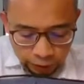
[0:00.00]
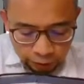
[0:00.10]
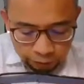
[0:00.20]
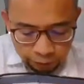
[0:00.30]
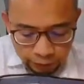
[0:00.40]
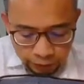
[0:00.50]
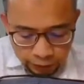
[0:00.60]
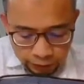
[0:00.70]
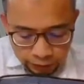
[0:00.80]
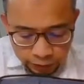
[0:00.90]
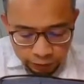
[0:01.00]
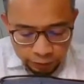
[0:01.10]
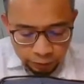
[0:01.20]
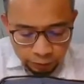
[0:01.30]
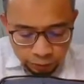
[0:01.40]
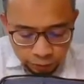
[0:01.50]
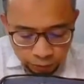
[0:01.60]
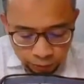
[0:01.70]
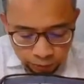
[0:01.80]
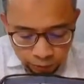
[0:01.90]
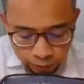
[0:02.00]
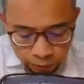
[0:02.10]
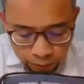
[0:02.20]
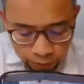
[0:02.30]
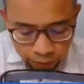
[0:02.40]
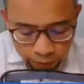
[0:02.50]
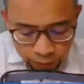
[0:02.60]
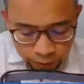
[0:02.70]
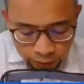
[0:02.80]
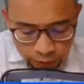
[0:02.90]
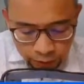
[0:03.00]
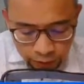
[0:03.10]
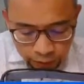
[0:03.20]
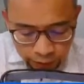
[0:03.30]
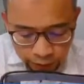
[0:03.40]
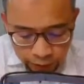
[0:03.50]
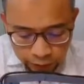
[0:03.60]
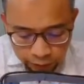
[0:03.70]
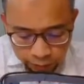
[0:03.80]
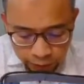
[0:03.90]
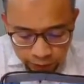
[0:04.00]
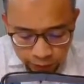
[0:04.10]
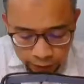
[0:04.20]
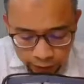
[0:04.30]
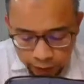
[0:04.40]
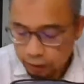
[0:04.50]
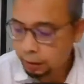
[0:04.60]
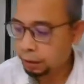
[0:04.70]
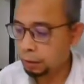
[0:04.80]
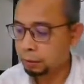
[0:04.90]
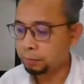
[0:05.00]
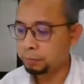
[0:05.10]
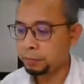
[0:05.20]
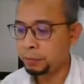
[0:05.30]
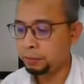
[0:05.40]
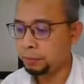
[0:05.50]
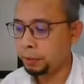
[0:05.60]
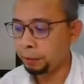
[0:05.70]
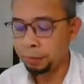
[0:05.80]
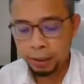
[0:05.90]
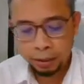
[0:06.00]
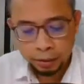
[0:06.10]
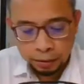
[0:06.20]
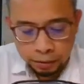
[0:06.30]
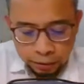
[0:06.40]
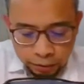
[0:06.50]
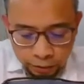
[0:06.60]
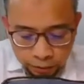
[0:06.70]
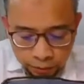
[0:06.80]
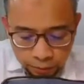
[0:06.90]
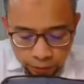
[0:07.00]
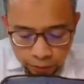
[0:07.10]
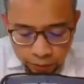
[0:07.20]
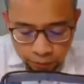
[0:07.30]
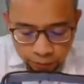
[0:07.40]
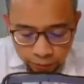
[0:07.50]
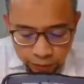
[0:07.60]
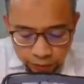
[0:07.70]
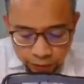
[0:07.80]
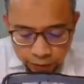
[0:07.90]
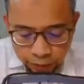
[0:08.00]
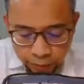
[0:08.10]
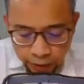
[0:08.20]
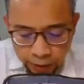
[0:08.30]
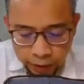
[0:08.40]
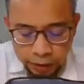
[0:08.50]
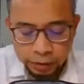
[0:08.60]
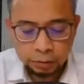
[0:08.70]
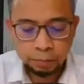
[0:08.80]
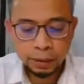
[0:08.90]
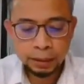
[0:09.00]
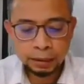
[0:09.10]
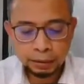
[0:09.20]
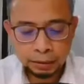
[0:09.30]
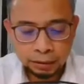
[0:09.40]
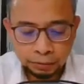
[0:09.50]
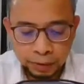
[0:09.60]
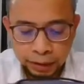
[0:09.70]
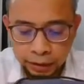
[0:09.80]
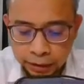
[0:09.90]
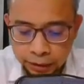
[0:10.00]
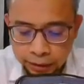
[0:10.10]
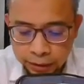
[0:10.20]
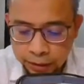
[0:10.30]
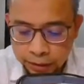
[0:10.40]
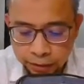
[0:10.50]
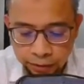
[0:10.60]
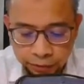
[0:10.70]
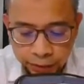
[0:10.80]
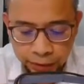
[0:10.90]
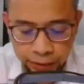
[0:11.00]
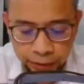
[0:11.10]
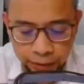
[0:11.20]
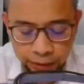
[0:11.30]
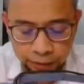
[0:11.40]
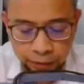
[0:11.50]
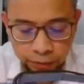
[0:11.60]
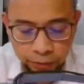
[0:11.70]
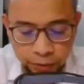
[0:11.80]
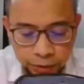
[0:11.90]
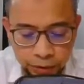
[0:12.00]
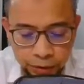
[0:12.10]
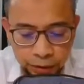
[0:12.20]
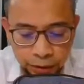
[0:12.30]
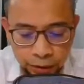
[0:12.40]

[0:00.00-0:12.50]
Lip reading: FH is equal to rho GH bar A, right? So what is H bar? H bar is the vertical distance of the COG to